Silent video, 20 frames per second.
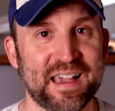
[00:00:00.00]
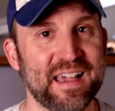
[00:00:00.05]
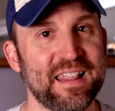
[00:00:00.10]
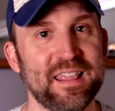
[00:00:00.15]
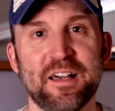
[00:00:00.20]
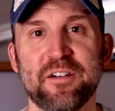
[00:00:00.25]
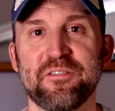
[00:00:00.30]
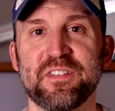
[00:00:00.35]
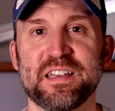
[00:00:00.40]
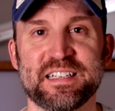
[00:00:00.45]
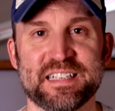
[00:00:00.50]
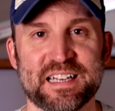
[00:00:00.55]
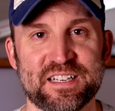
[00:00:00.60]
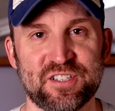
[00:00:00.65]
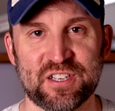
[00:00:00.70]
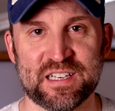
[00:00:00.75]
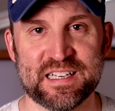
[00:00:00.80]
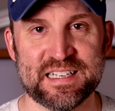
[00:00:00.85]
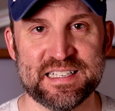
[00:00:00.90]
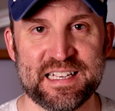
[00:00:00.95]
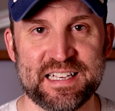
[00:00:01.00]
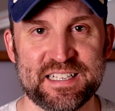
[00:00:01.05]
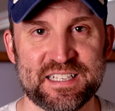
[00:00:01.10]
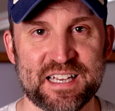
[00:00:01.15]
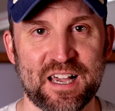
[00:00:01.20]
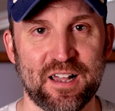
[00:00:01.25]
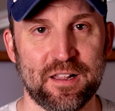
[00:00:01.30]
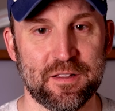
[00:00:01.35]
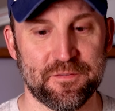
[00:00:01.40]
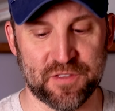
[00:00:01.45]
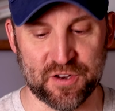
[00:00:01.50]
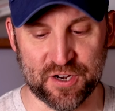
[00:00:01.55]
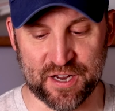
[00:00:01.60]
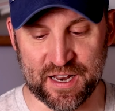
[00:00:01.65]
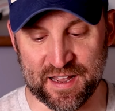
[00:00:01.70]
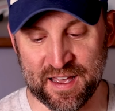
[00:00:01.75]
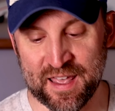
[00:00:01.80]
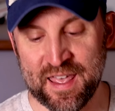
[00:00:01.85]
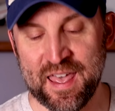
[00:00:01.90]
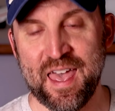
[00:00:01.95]
I love the attention to detail. If they're
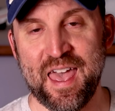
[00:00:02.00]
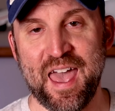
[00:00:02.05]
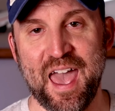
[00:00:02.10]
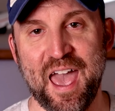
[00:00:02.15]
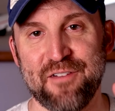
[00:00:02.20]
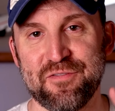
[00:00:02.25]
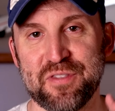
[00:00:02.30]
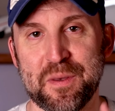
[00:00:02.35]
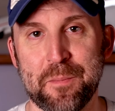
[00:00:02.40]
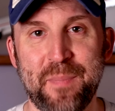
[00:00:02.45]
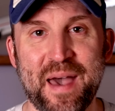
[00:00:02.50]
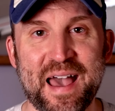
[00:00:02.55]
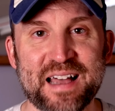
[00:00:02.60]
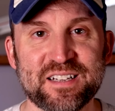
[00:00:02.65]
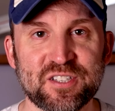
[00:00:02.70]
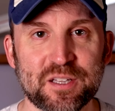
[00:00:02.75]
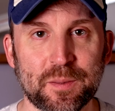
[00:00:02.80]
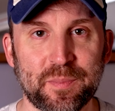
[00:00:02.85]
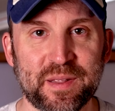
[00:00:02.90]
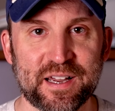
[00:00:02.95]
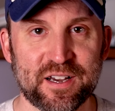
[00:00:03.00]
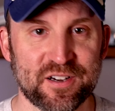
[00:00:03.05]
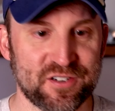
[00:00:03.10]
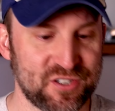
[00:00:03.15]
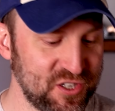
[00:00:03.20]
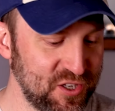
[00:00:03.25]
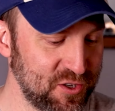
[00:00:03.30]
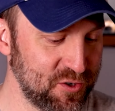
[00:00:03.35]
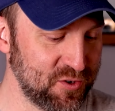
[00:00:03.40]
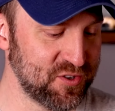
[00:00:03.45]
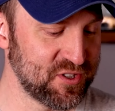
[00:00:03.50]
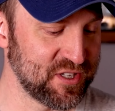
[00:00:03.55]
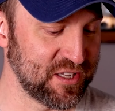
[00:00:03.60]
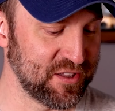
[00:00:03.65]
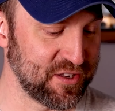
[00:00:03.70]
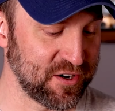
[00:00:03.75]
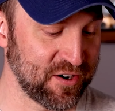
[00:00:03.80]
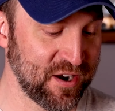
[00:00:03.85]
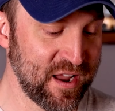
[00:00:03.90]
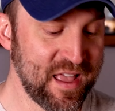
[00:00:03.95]
gonna have the bats the players use and
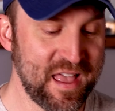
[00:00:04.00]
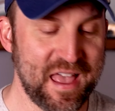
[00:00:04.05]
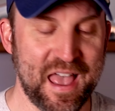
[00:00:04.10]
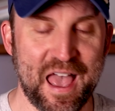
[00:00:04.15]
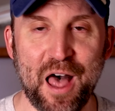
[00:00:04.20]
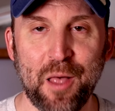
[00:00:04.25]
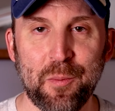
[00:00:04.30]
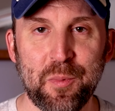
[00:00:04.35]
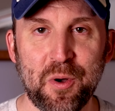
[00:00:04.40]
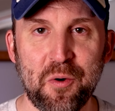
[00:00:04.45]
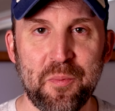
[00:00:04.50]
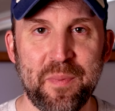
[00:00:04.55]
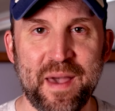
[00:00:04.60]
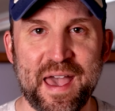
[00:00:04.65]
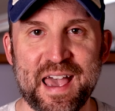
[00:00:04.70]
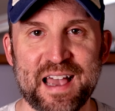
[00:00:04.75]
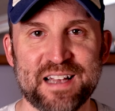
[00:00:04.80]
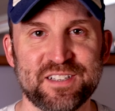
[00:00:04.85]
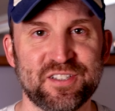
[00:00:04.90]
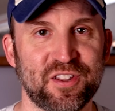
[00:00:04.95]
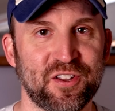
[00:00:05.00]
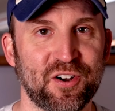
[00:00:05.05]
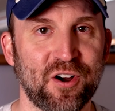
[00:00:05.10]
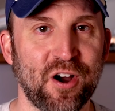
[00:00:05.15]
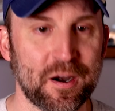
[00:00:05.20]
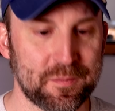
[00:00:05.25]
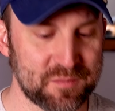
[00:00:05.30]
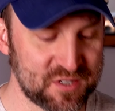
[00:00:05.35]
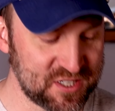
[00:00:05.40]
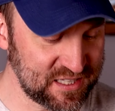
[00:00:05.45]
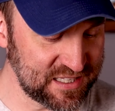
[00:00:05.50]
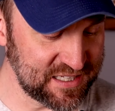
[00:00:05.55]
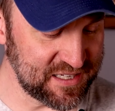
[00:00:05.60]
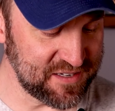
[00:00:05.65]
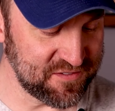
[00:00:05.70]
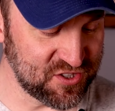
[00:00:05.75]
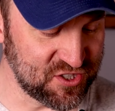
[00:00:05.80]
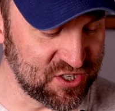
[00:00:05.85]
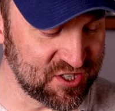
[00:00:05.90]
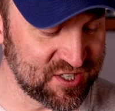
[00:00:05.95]
their elbow pads and their arm
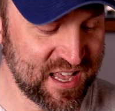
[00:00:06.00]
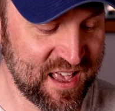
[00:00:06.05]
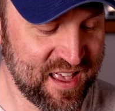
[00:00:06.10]
sleeves, just